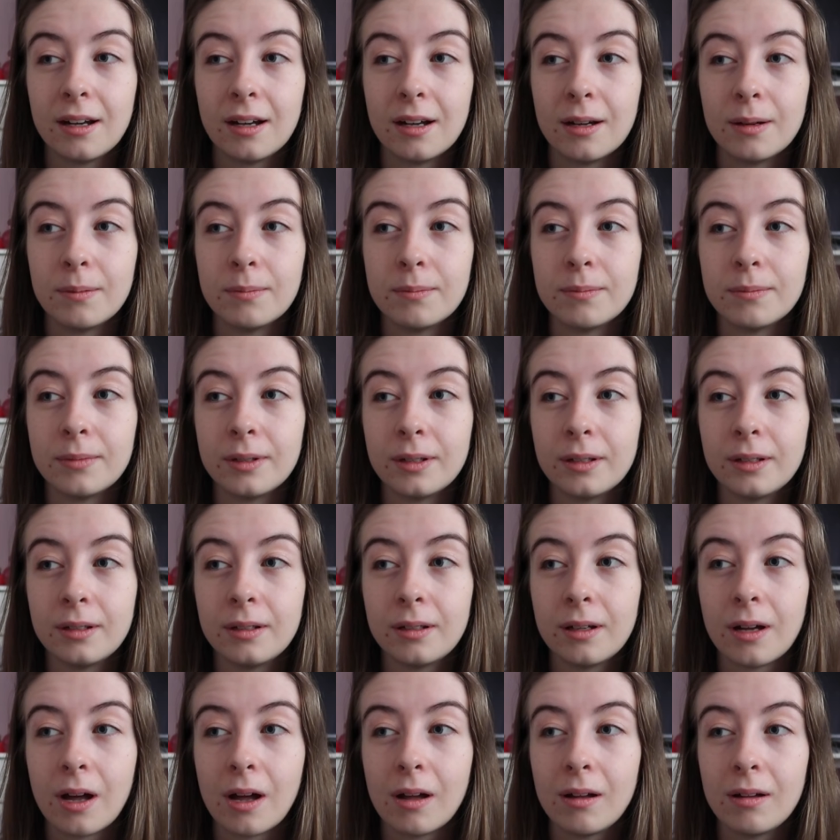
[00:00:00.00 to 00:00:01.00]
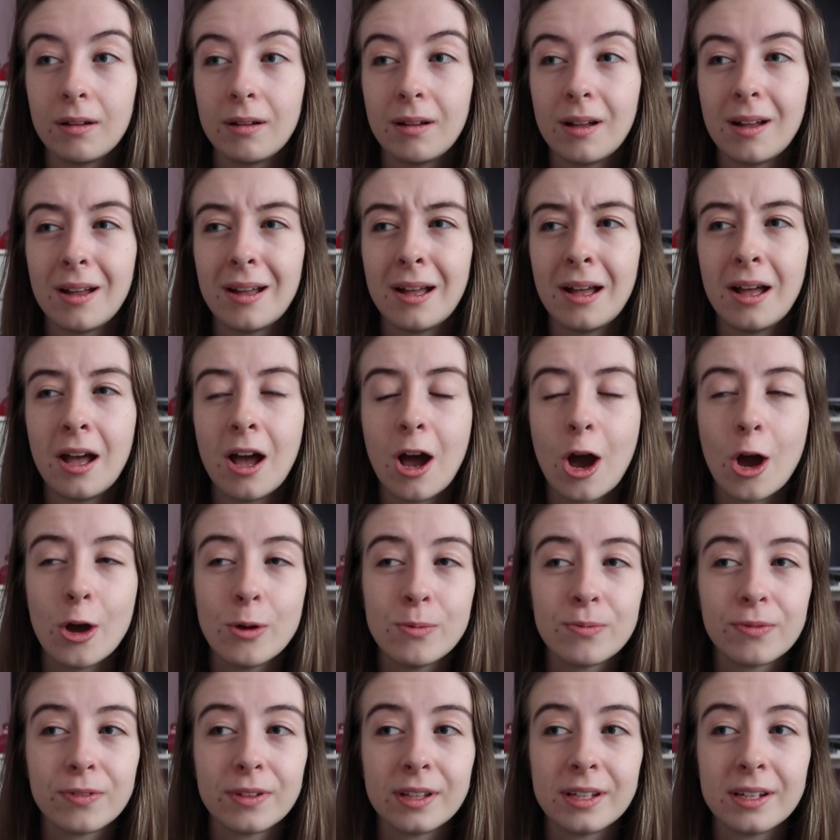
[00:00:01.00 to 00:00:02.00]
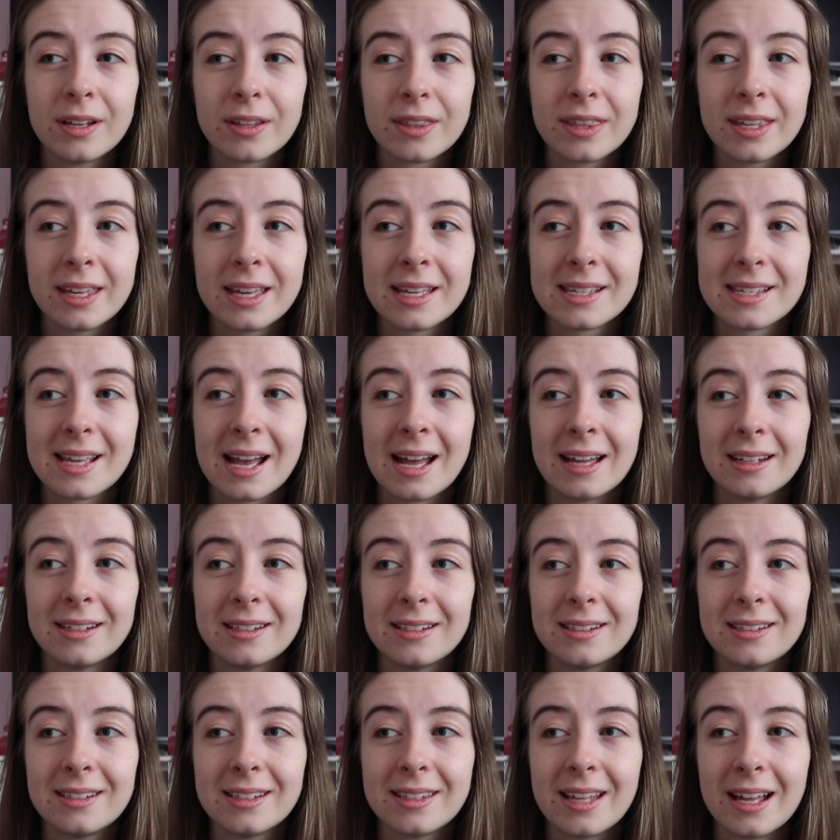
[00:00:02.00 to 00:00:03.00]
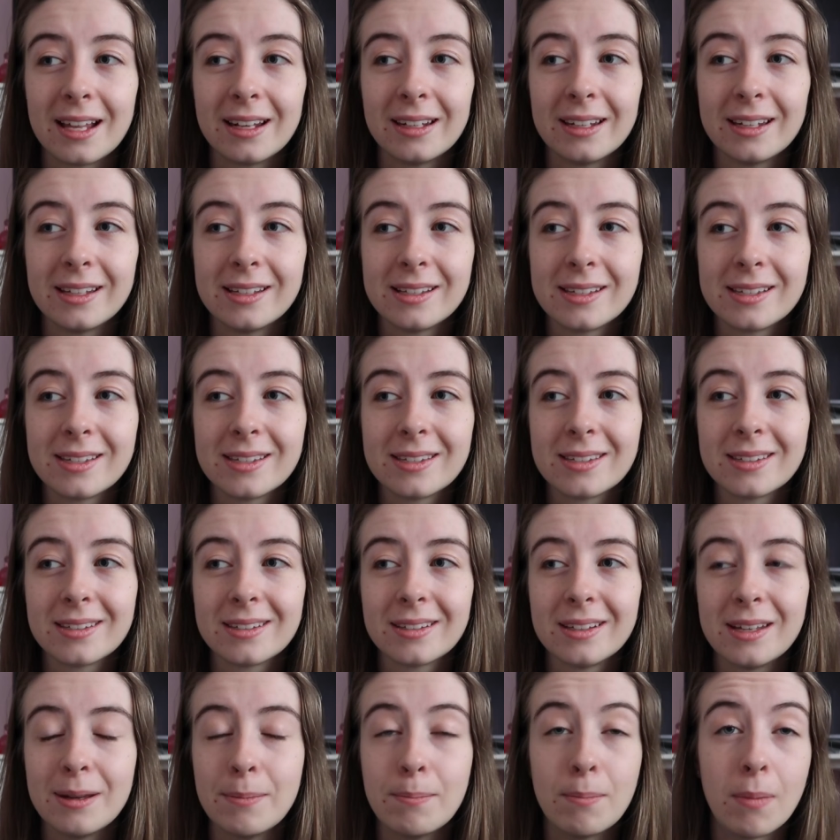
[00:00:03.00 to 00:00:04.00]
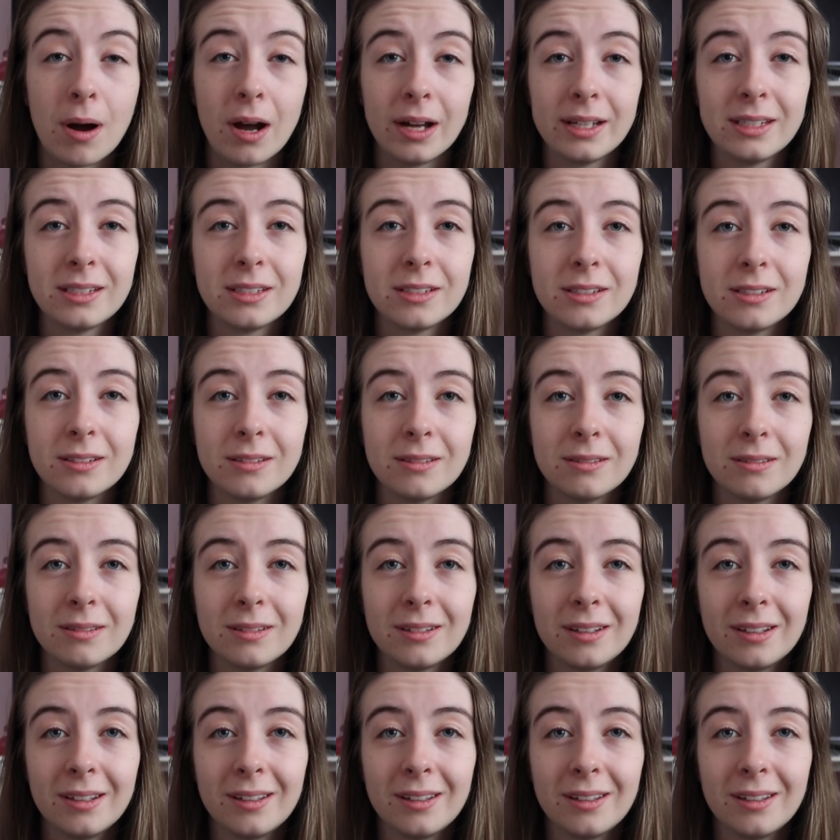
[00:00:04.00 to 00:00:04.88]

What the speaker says: Hopefully nothing gets added to that list. It might do.